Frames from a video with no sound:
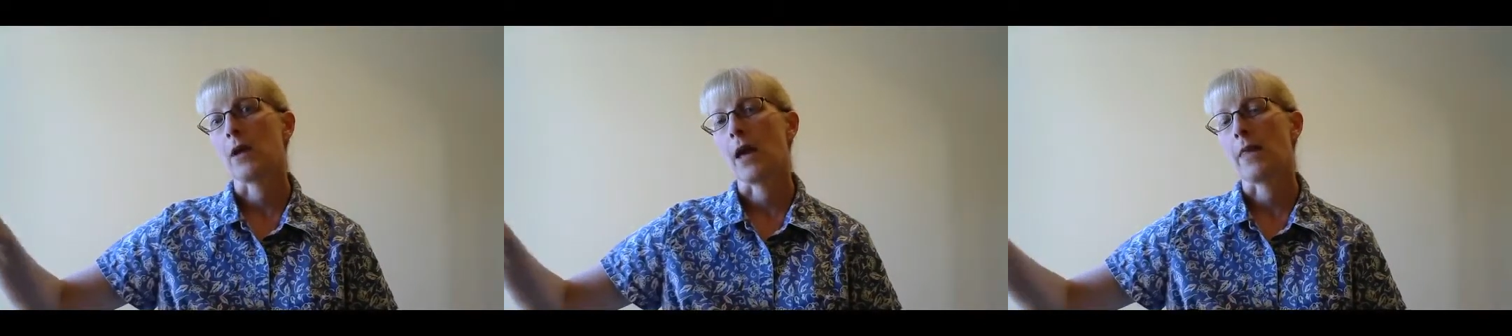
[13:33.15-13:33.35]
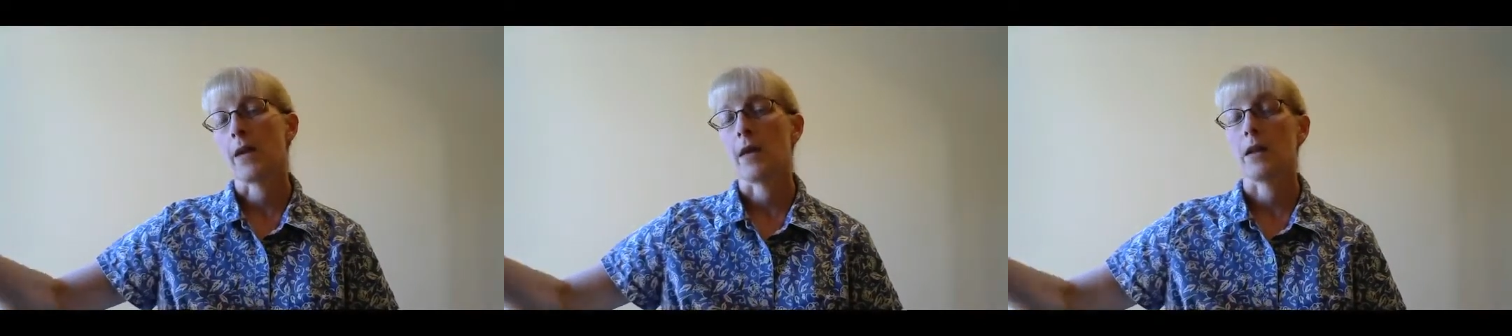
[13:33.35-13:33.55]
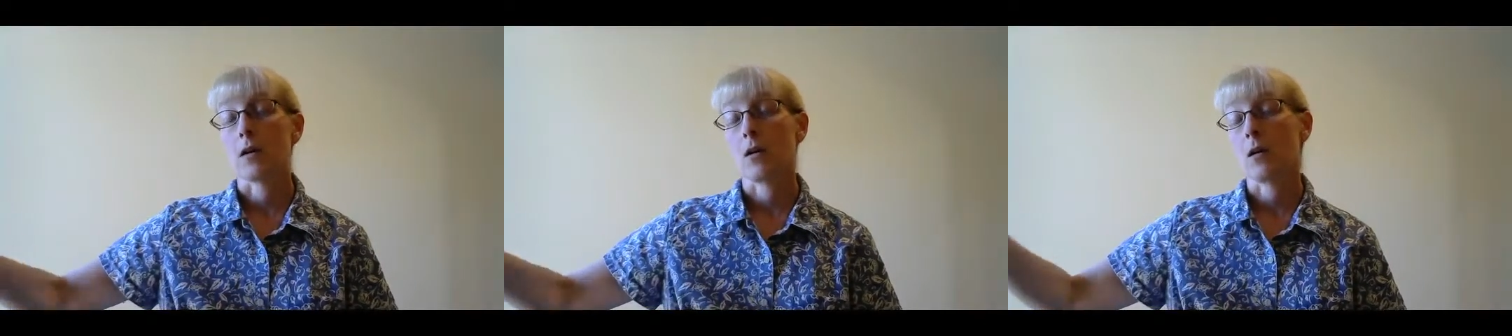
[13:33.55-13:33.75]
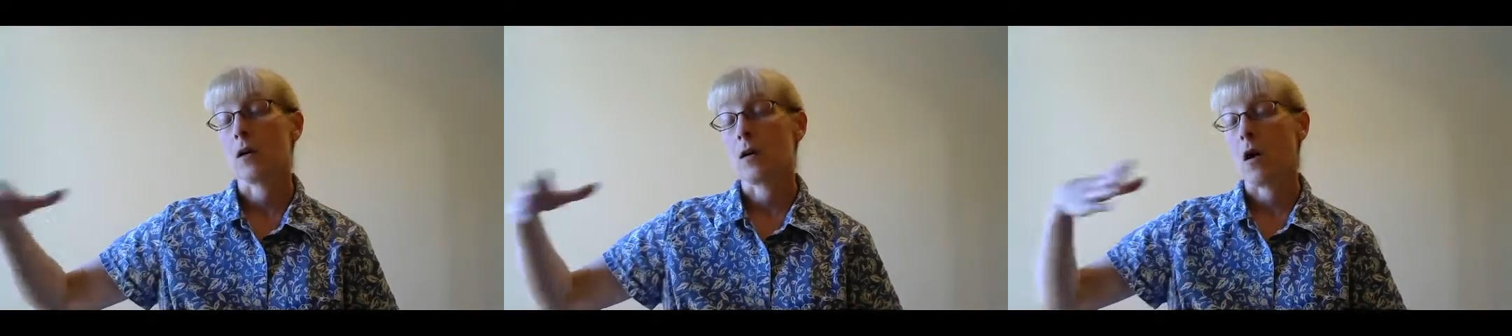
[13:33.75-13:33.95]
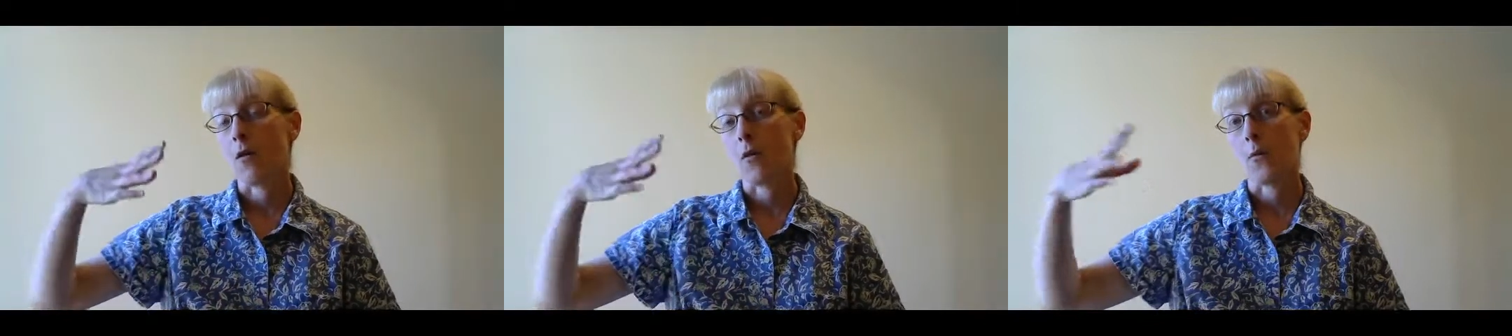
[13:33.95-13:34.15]
and then
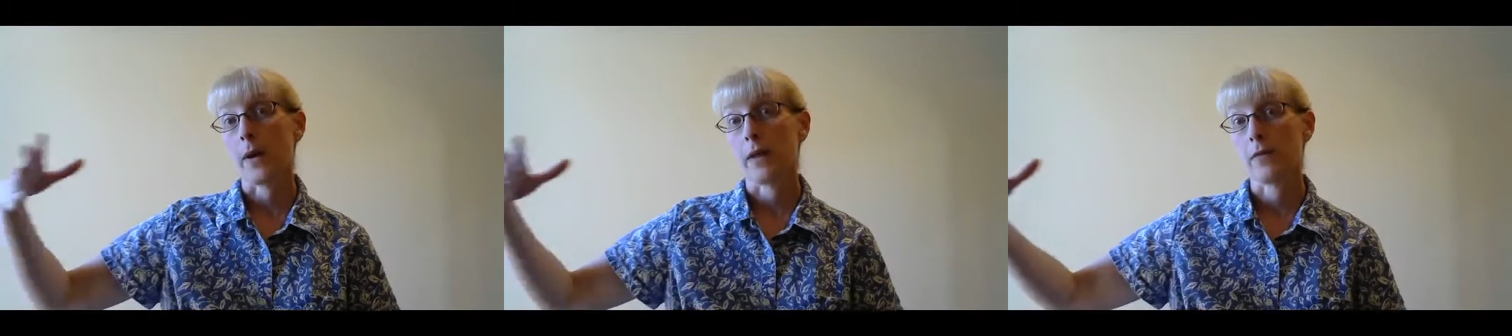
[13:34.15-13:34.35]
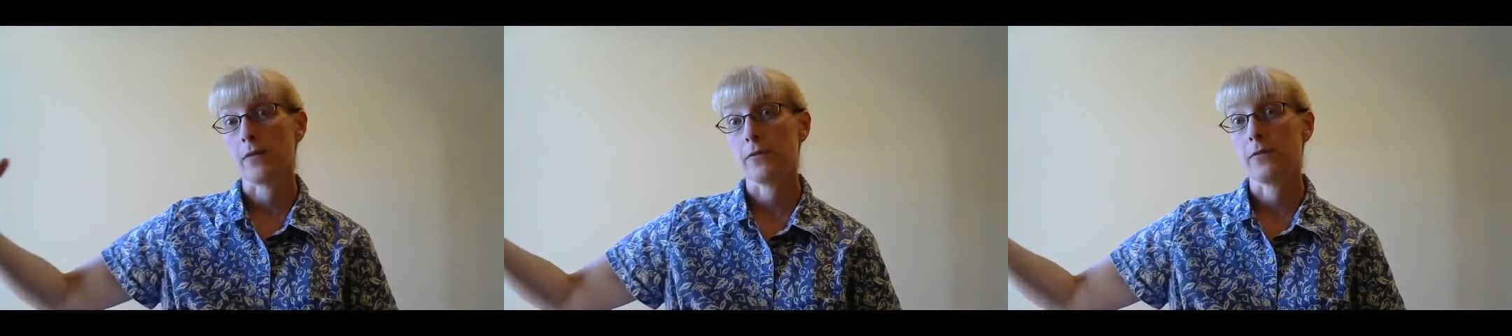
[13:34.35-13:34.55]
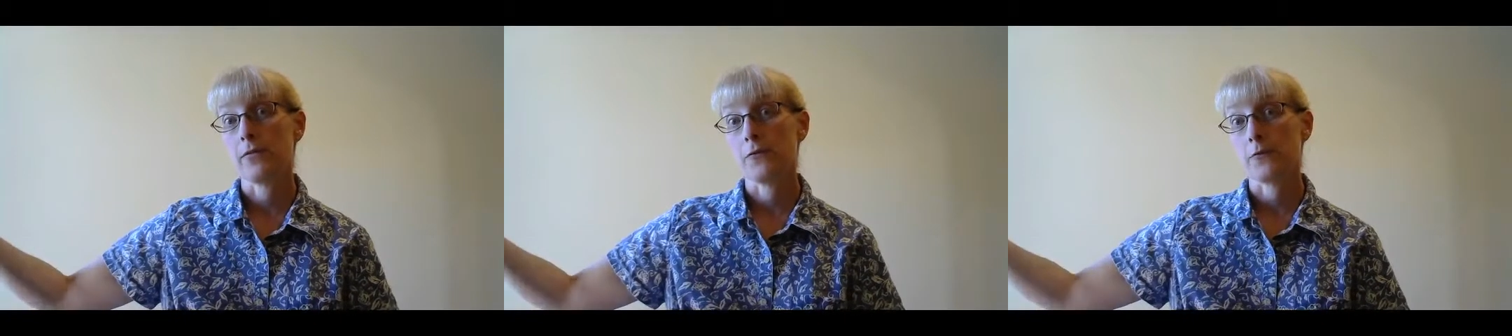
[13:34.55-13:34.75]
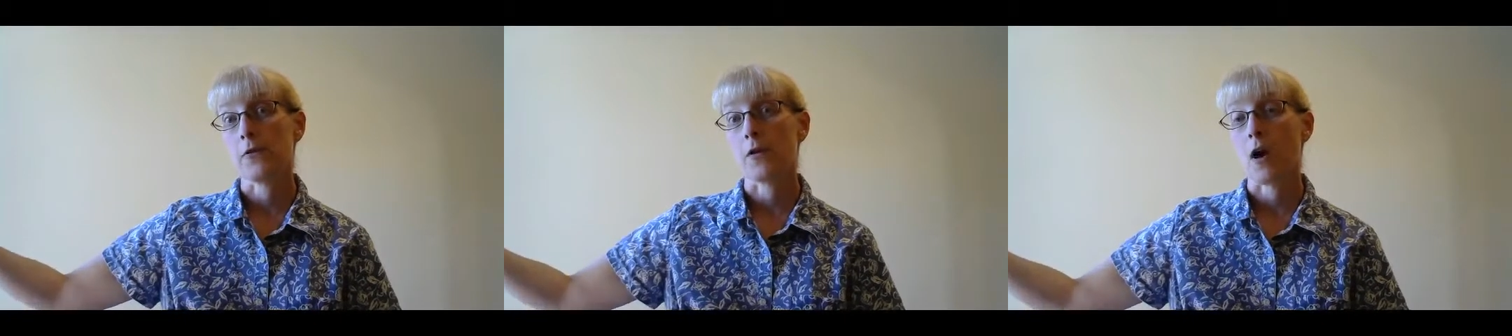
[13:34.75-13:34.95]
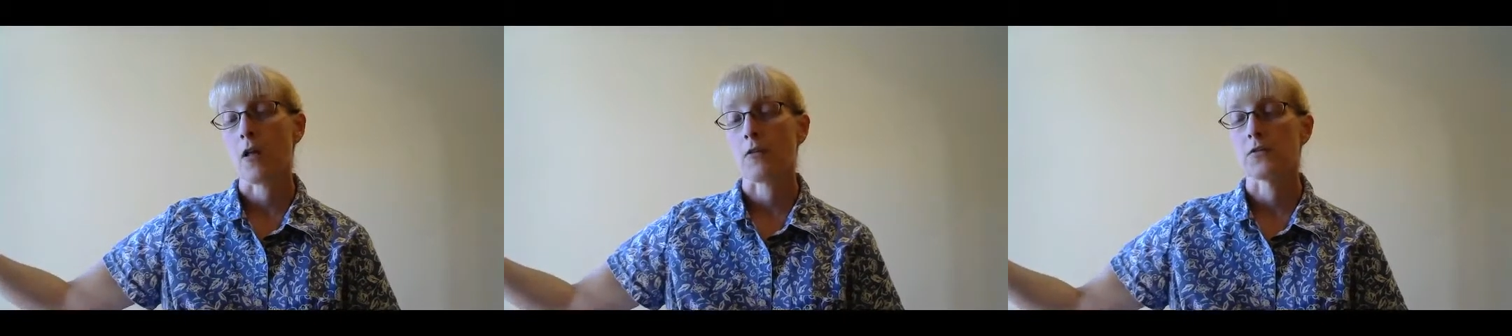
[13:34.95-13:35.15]
all the way through
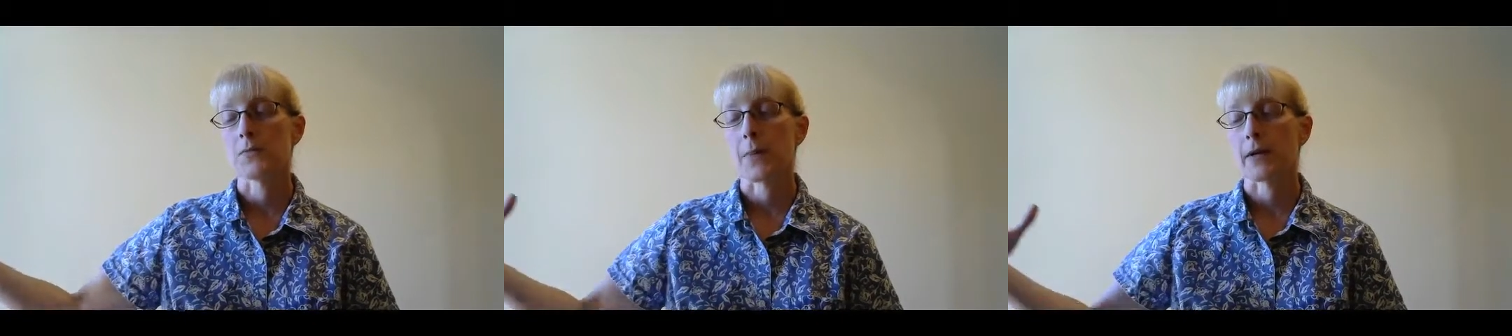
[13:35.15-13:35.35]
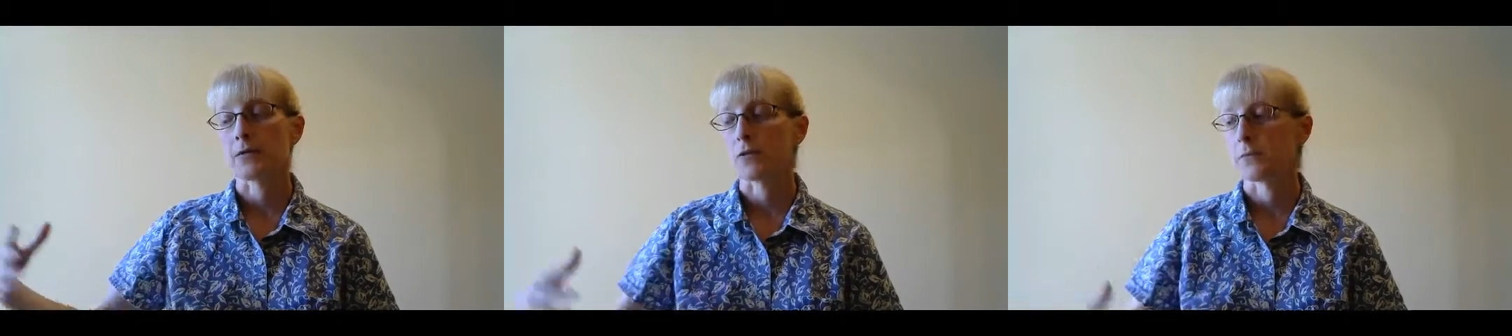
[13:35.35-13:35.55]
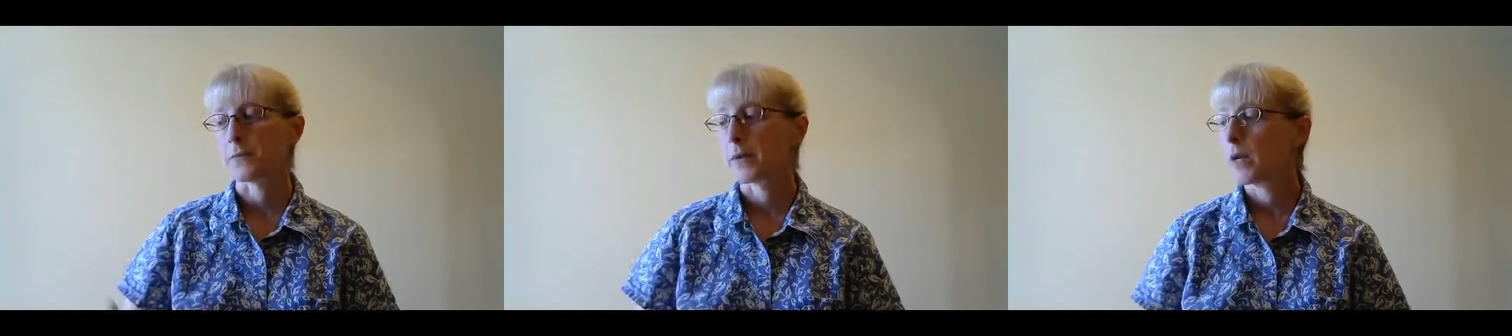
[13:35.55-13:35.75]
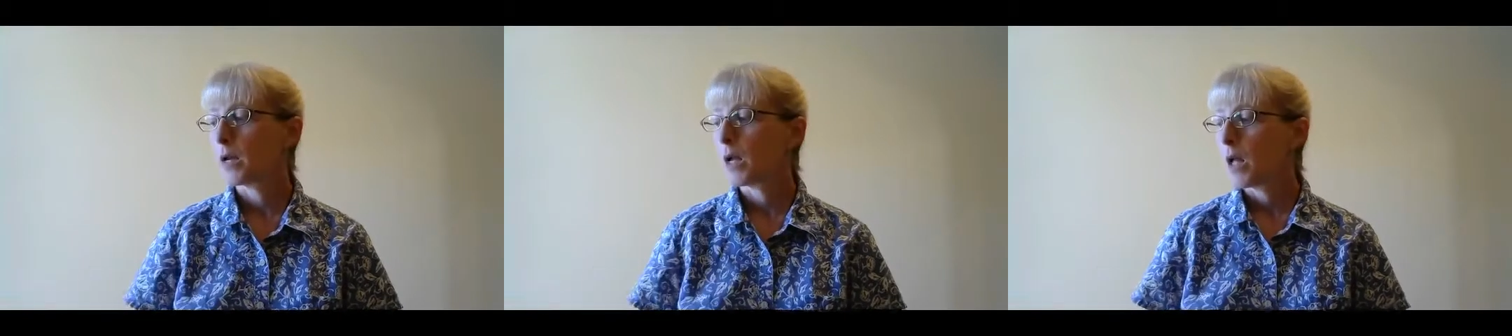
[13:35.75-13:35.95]
the color spectrum.